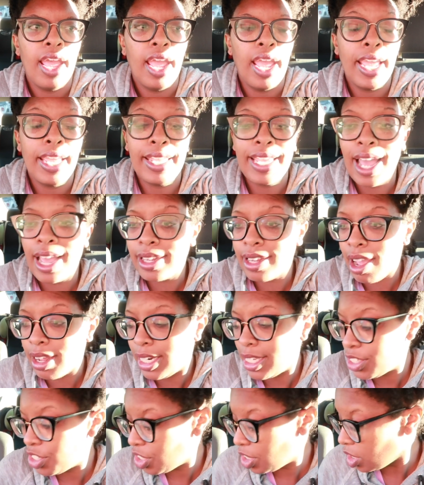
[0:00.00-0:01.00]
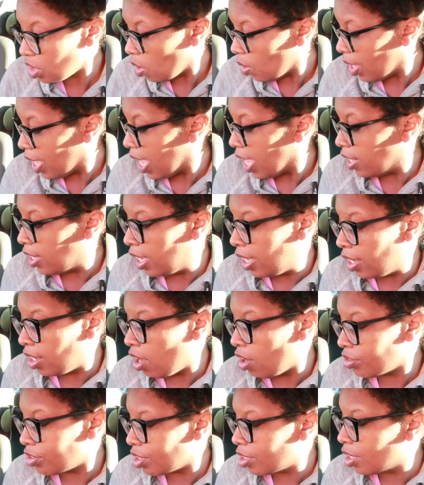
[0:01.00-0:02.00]
and yeah y'all let's just go ahead and
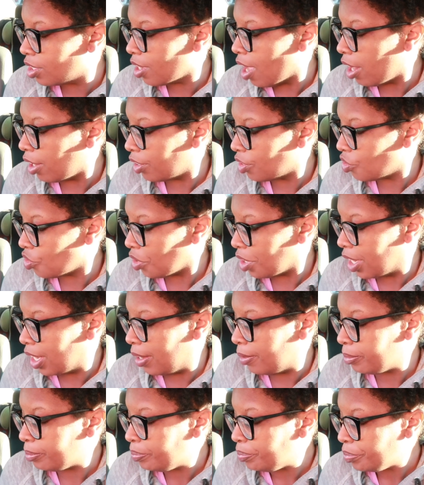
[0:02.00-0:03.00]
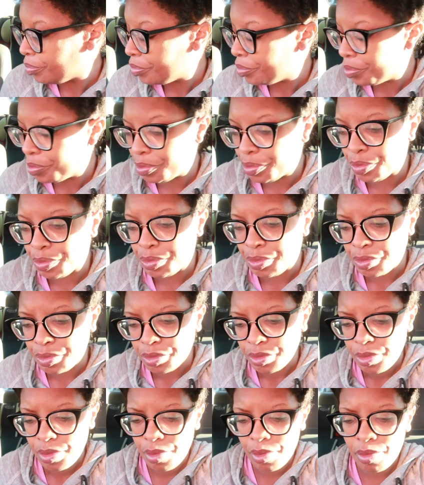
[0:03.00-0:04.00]
go to the dollar tree
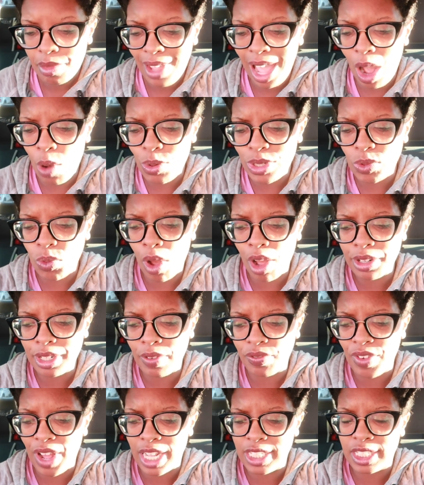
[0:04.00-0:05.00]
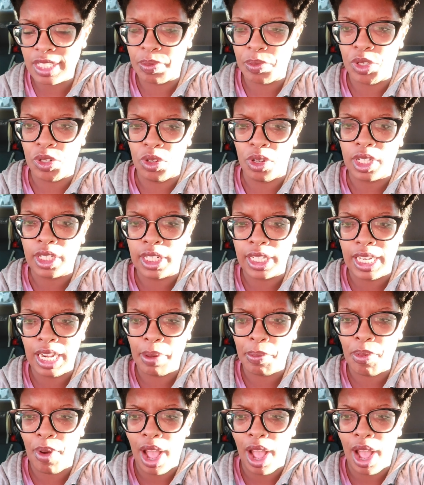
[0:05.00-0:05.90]
I was wanting to find some new cleaning